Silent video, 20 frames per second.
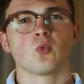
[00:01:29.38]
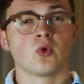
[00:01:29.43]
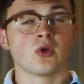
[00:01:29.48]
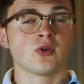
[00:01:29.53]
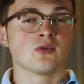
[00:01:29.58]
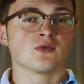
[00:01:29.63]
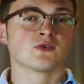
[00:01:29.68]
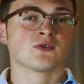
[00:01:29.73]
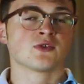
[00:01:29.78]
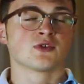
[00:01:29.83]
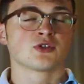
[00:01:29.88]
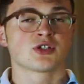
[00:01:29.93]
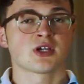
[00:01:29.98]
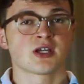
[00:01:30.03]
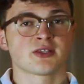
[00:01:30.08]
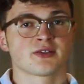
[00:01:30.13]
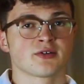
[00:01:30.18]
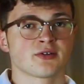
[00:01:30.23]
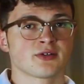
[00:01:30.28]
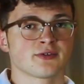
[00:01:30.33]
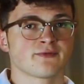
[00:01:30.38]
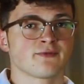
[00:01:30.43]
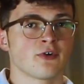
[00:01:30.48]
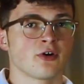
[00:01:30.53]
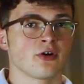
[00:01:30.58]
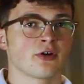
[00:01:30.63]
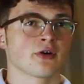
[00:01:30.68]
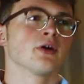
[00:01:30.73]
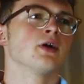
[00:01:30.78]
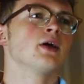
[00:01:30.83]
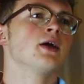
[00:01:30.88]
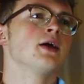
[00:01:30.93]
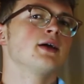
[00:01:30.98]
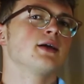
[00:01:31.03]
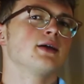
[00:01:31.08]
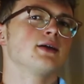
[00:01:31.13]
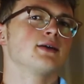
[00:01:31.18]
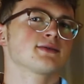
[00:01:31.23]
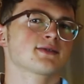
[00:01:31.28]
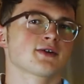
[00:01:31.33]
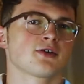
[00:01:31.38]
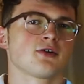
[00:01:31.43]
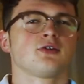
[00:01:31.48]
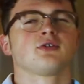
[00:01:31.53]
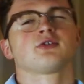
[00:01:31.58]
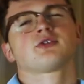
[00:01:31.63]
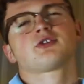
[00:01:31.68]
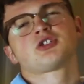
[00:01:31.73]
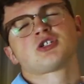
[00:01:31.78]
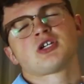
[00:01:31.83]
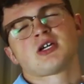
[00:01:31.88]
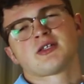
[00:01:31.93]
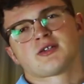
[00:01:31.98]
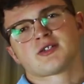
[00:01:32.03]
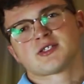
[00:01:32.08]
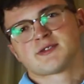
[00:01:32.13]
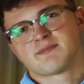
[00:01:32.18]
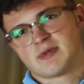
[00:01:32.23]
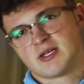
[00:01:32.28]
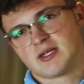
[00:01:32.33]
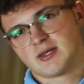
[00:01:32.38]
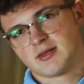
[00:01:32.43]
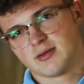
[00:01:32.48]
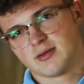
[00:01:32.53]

we use the shutter for is called shutter speed.